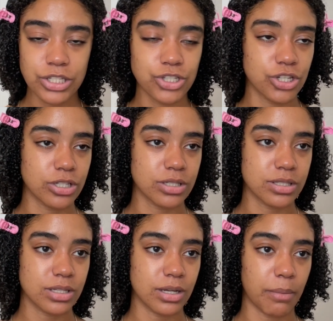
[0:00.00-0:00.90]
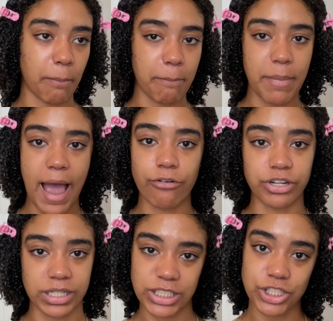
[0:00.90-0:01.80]
just
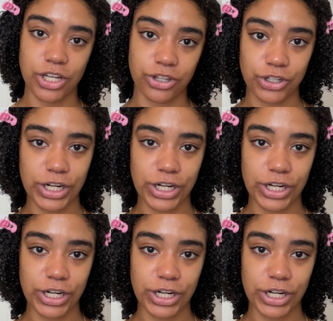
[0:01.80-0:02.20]
married each other.